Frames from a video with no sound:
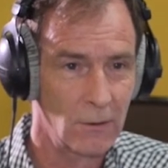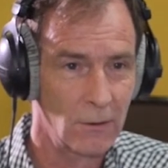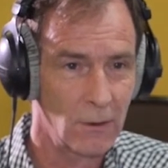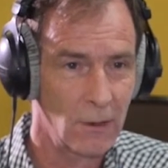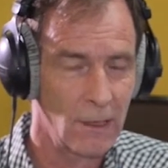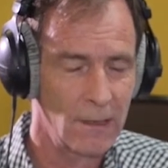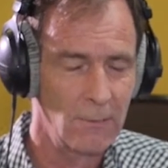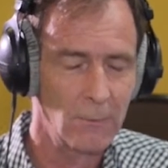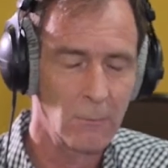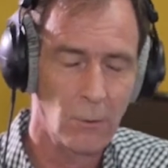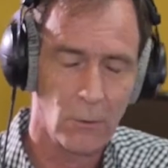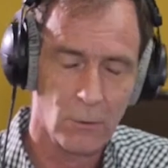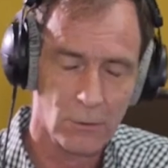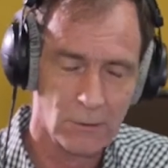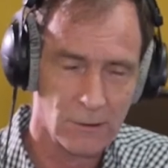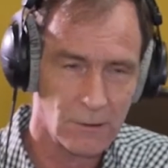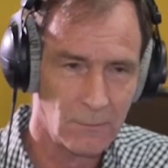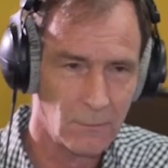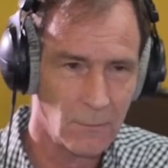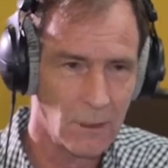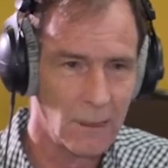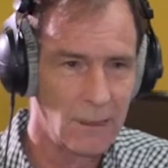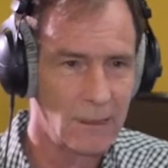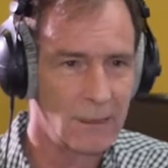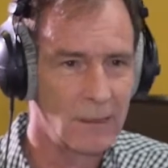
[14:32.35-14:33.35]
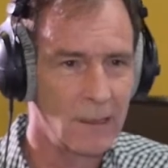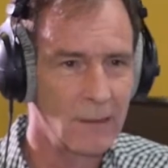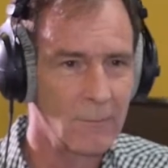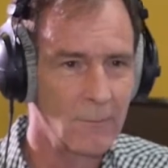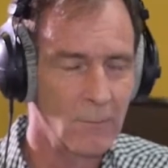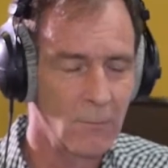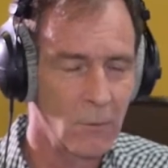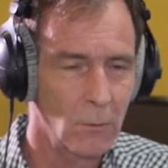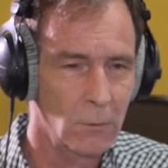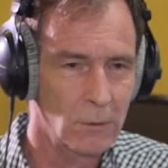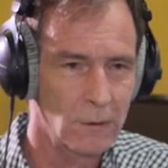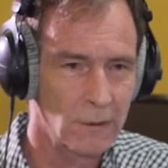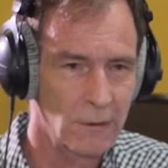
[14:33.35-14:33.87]
imported meat,
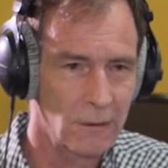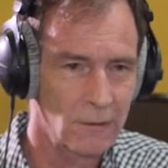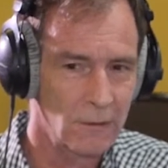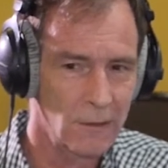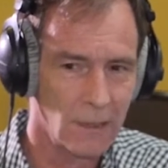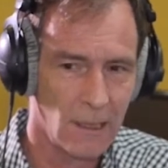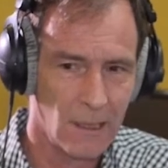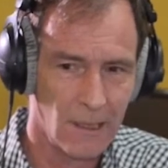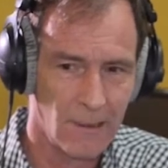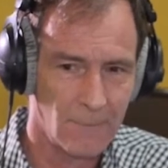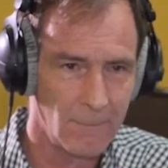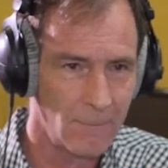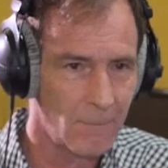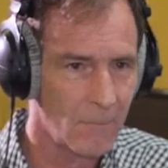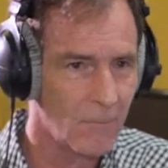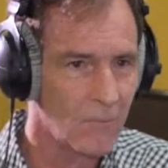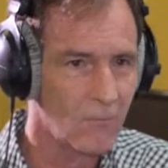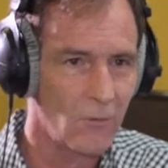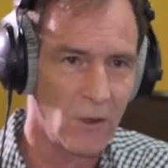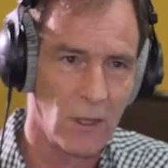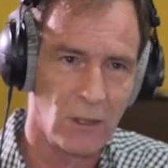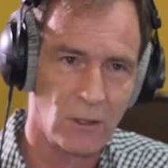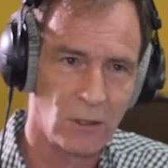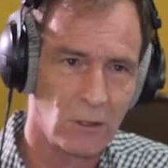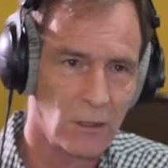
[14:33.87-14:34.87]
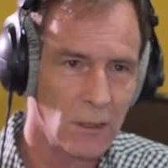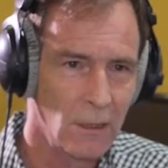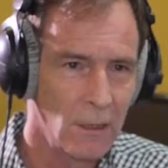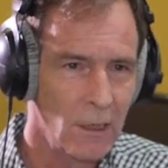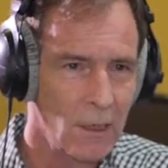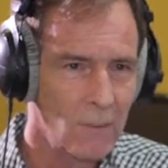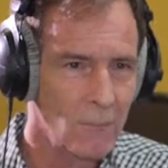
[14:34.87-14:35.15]
imported fish,